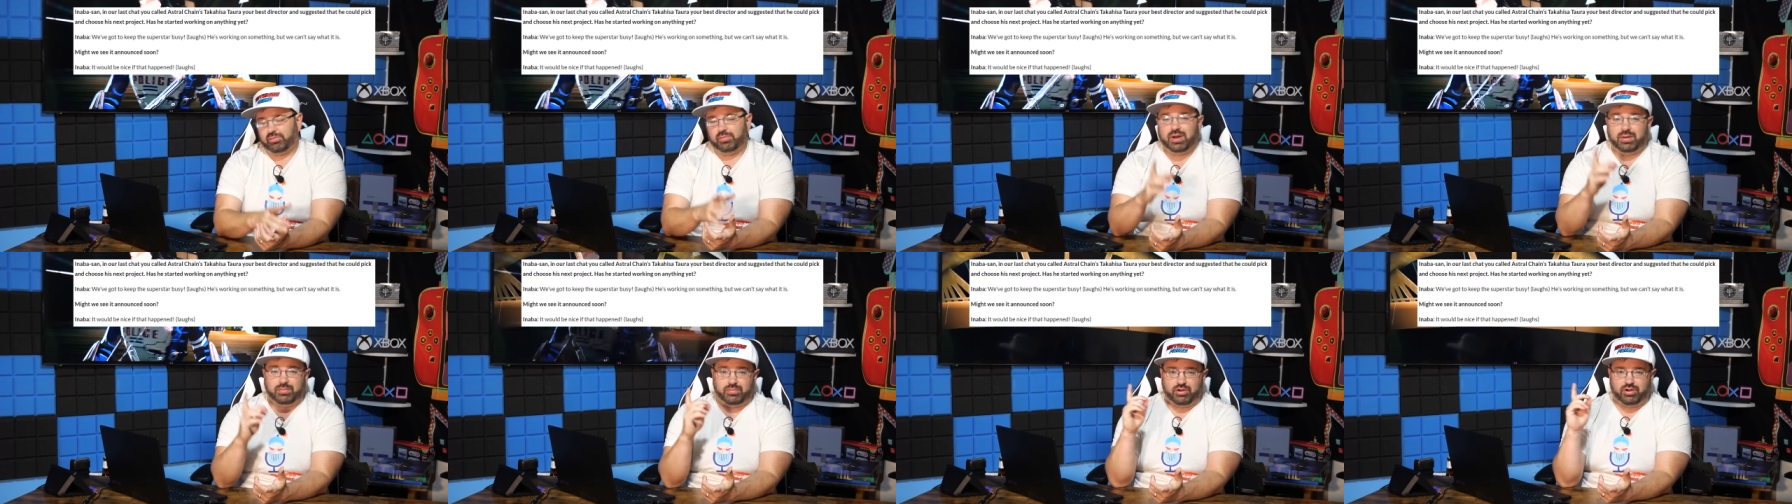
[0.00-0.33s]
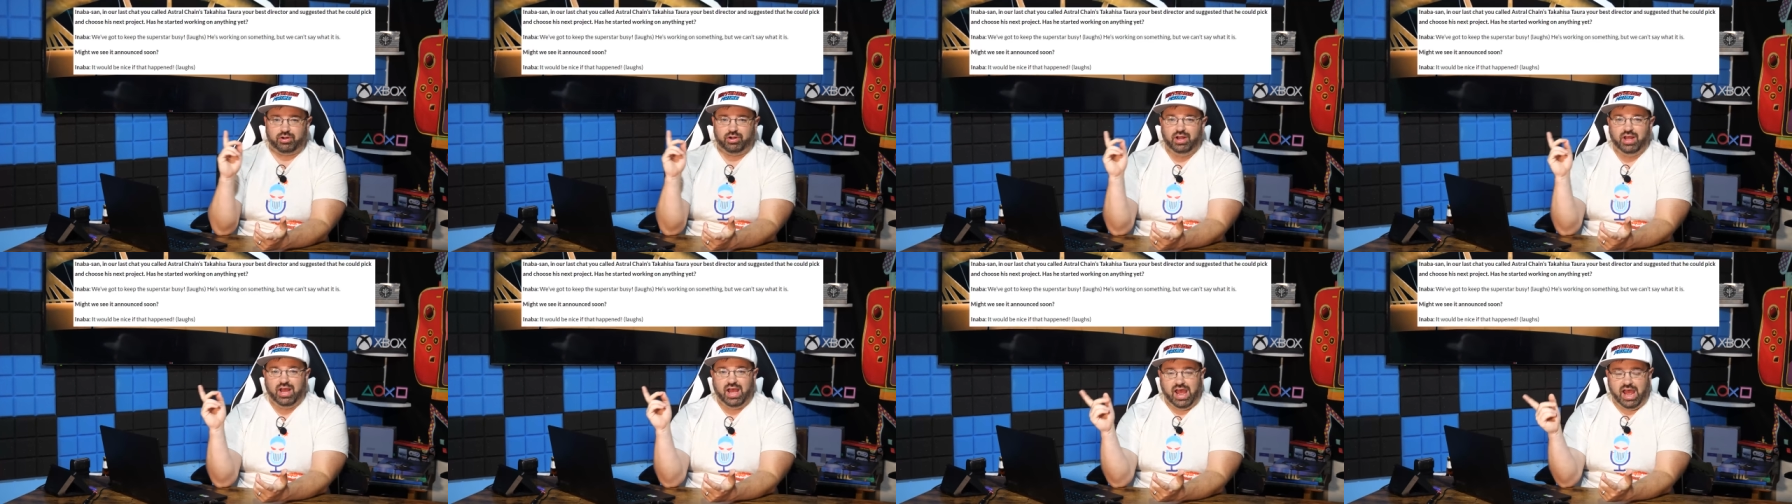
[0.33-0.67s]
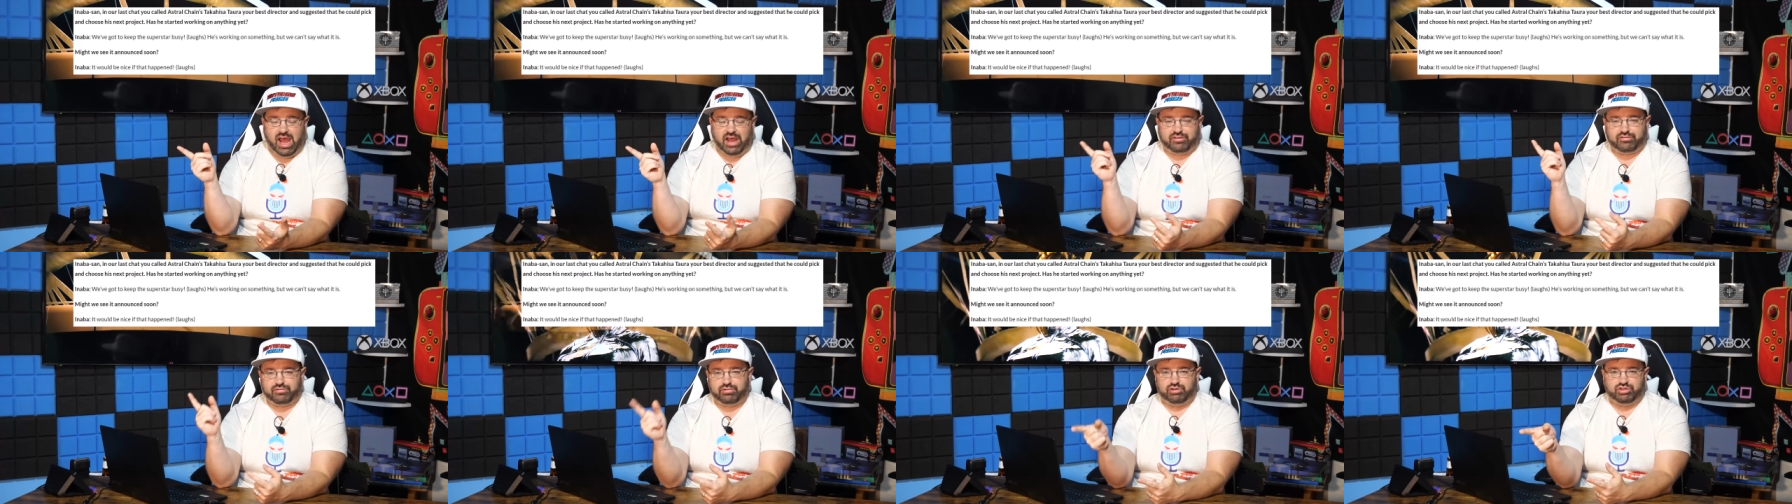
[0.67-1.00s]
Remember,
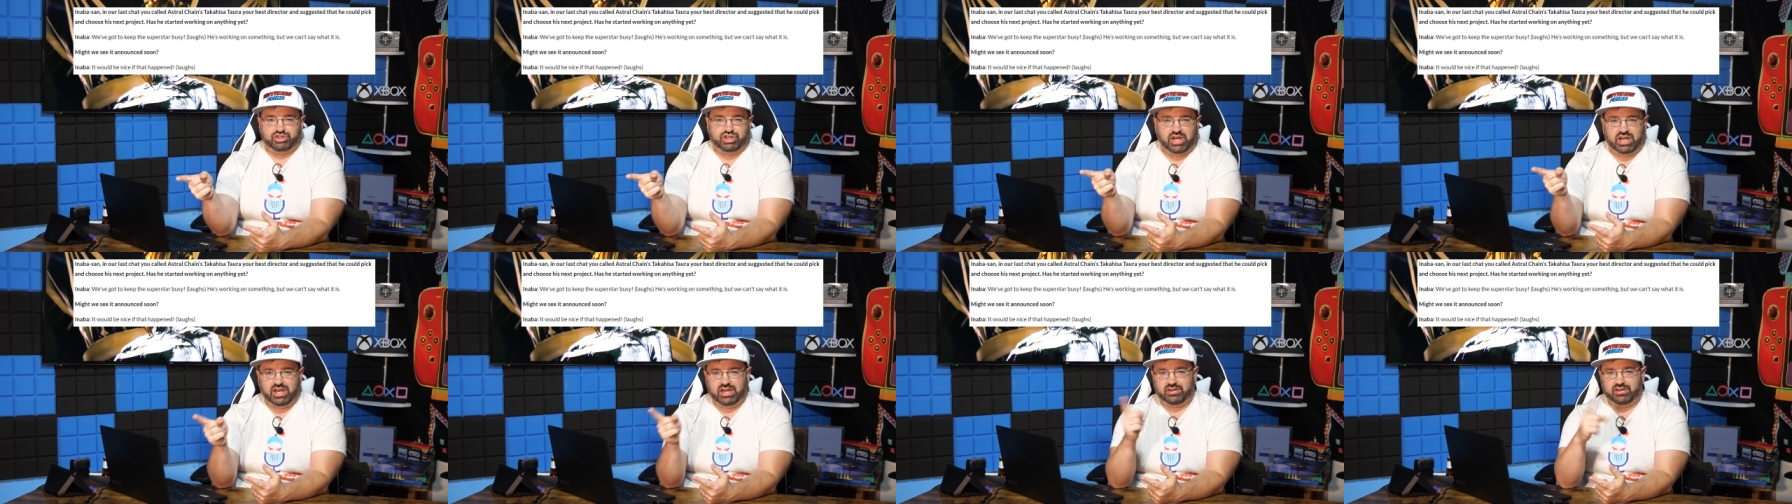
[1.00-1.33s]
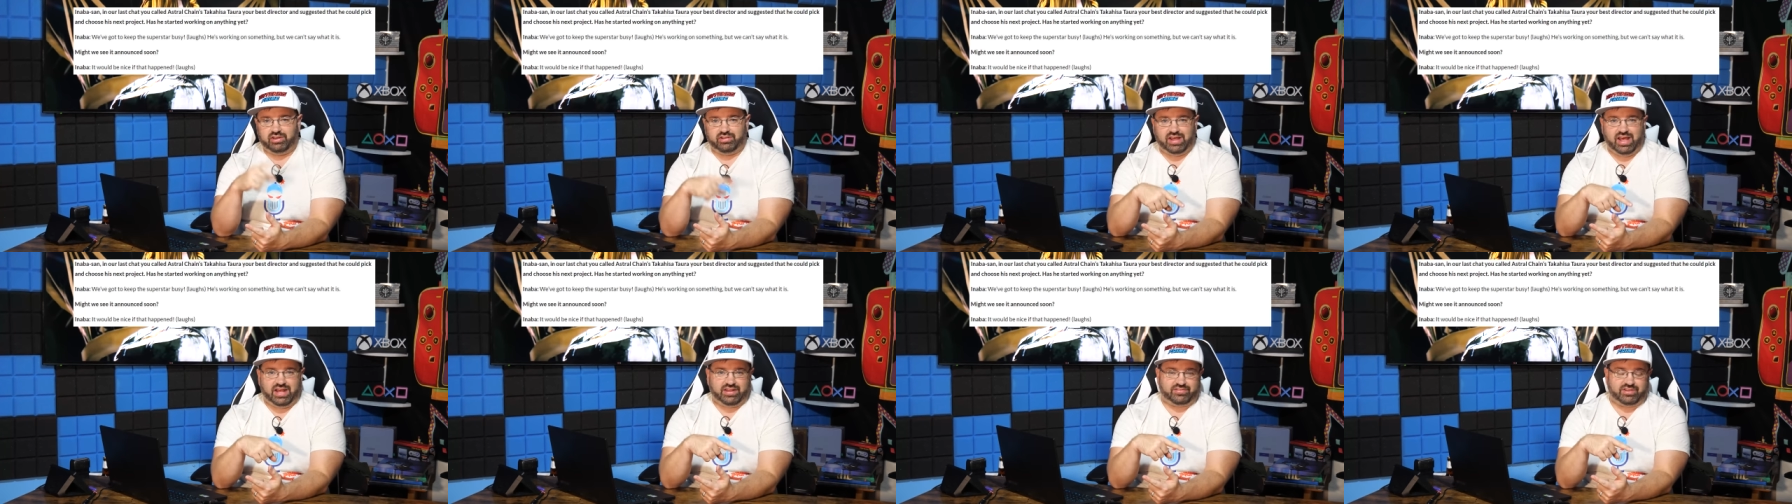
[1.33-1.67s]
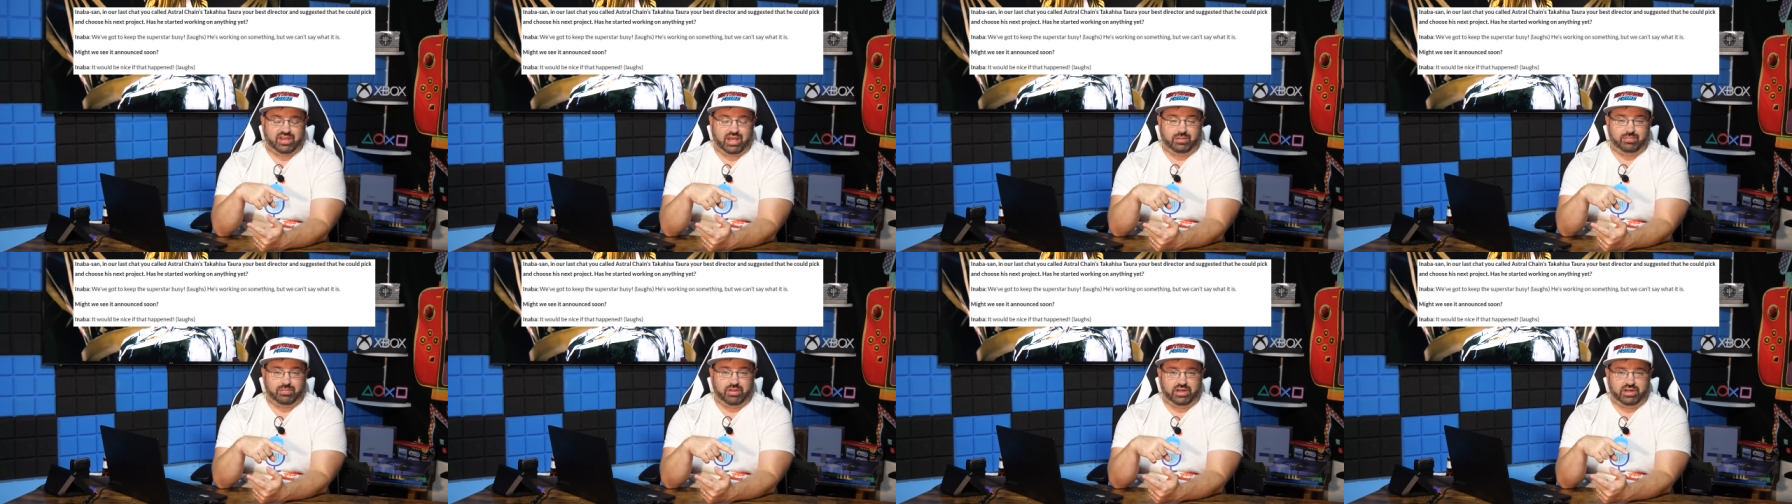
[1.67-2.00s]
Astral Chain, the
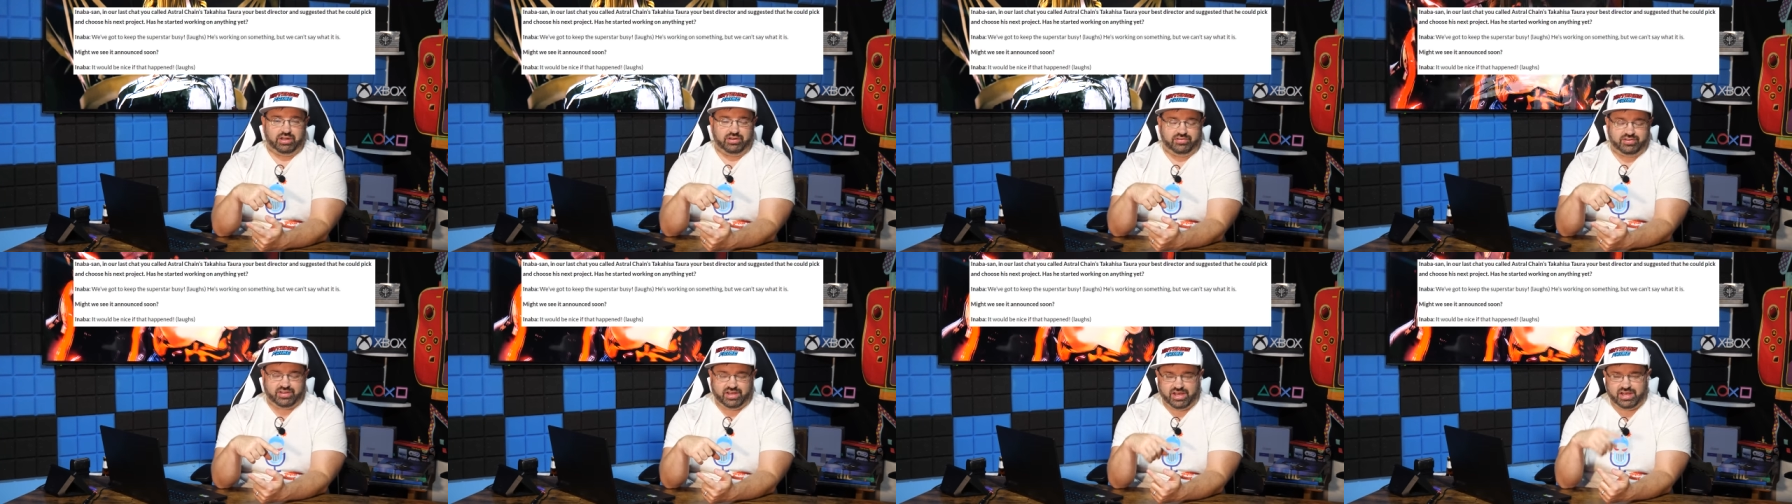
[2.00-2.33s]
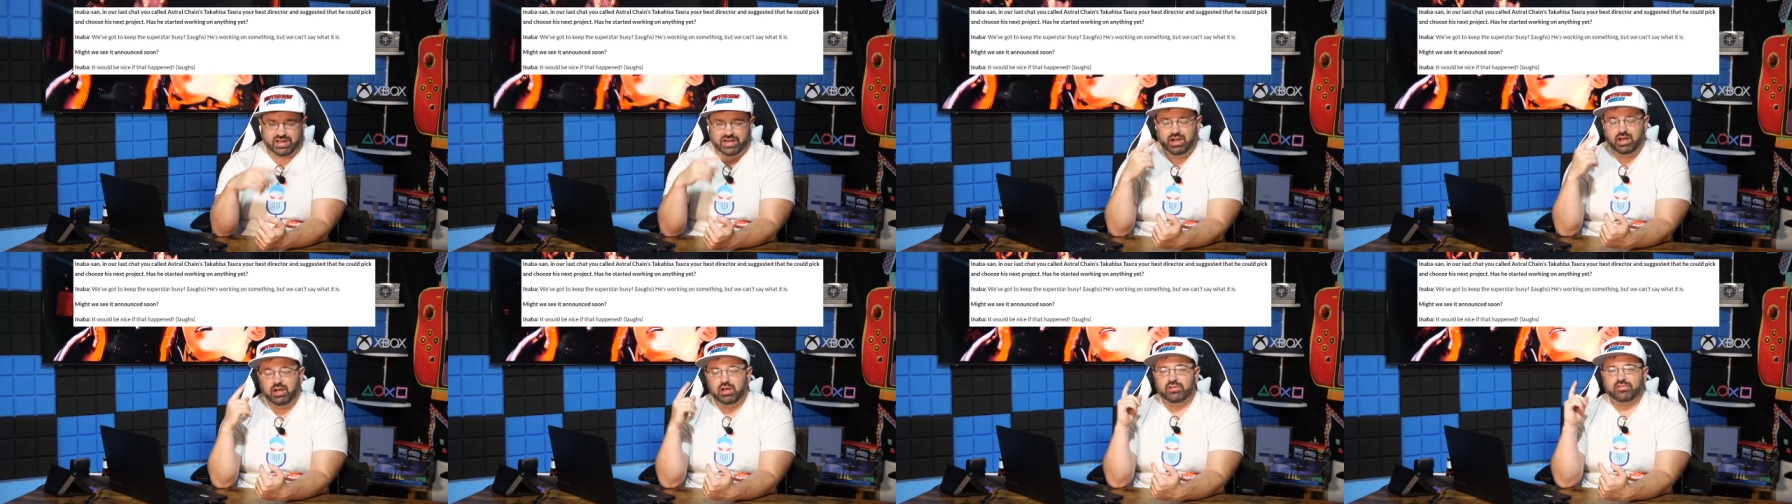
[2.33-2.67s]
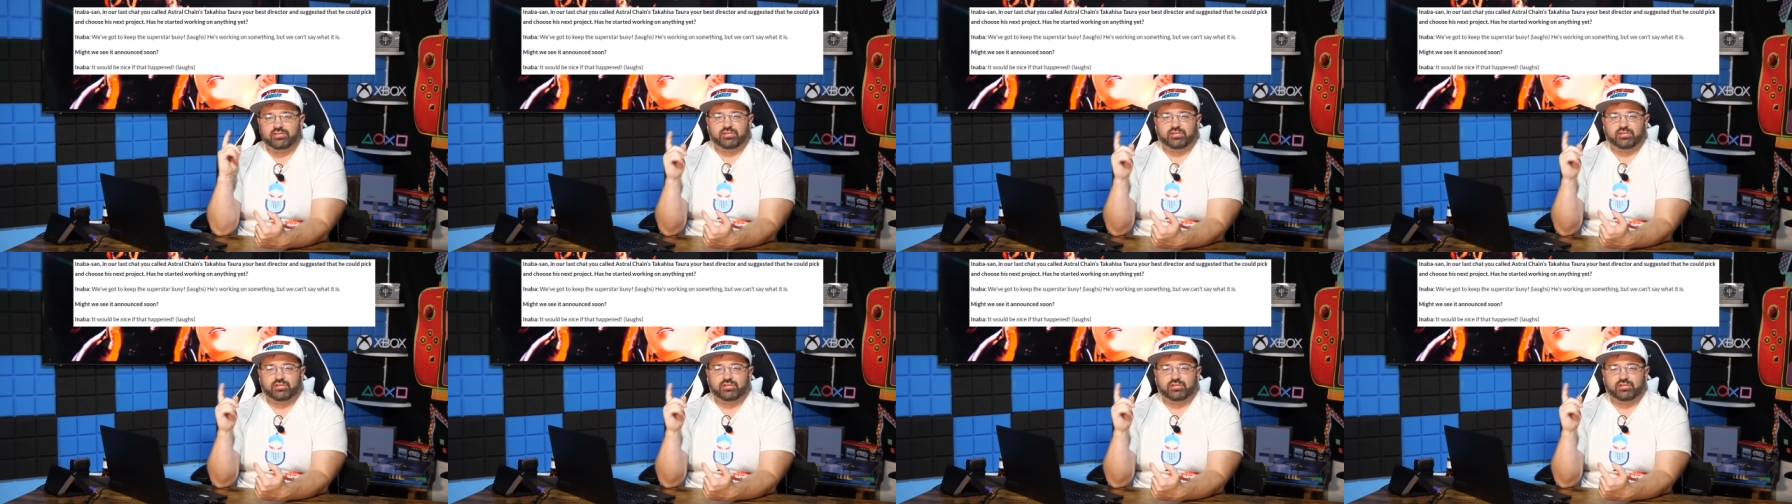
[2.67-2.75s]
last game that he did,